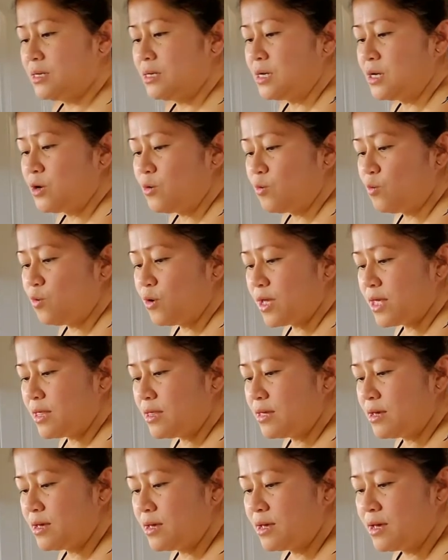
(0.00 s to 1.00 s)

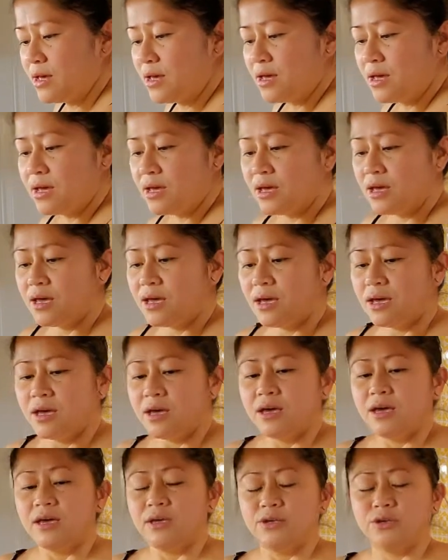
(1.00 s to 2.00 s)
with
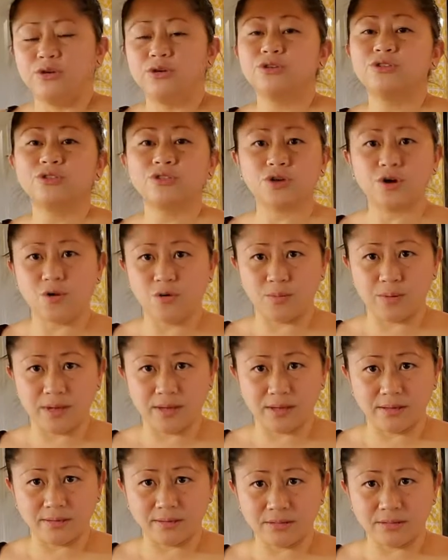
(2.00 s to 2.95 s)
your Scoby.